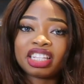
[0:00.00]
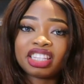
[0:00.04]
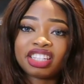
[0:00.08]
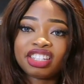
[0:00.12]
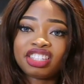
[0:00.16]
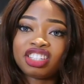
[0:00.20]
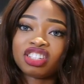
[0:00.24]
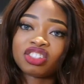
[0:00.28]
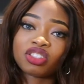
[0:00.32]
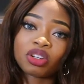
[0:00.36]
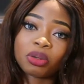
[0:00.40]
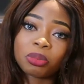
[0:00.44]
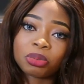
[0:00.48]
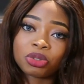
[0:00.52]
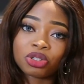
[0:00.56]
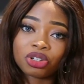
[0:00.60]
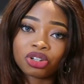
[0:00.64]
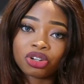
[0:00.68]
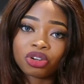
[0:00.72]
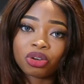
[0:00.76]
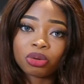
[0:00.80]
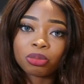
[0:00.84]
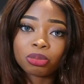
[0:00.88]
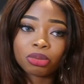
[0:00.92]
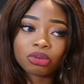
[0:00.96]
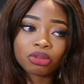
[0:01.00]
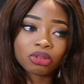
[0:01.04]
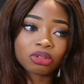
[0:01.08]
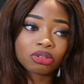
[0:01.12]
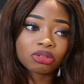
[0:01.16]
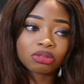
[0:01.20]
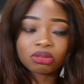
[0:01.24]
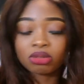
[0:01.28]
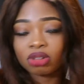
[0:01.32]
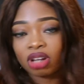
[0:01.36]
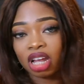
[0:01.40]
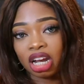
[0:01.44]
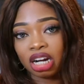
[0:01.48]
This is optional, bro. I
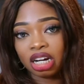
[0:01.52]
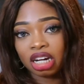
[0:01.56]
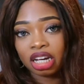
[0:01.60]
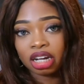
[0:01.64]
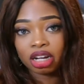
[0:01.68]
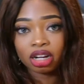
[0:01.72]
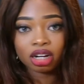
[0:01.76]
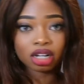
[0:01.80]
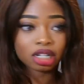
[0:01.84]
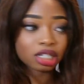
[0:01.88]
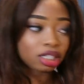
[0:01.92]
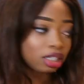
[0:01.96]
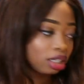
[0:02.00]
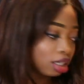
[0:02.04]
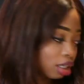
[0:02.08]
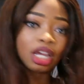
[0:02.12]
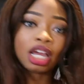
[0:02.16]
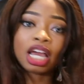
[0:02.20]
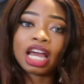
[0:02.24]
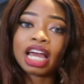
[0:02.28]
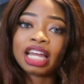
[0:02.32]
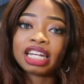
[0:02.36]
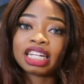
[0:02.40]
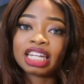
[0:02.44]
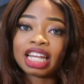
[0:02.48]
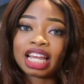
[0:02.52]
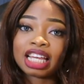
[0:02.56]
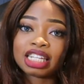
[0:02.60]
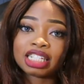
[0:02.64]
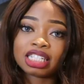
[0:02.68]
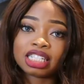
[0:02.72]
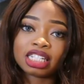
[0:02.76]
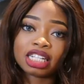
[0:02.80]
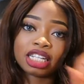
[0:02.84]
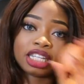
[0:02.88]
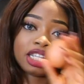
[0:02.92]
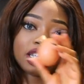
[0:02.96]
love garlic. And lastly,